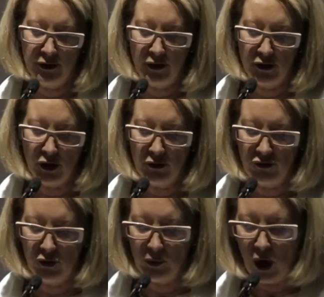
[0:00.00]
that
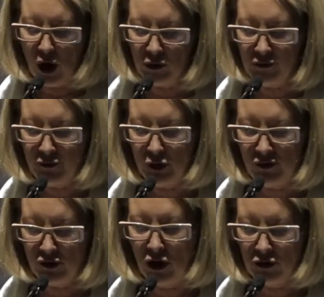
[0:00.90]
those who hold
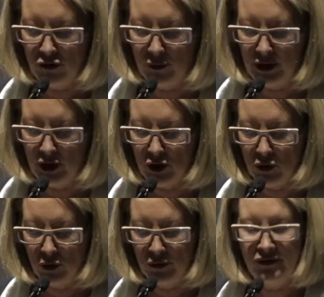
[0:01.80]
views contrary to
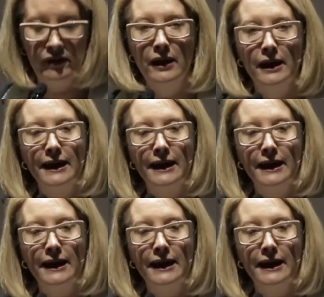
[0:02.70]
yours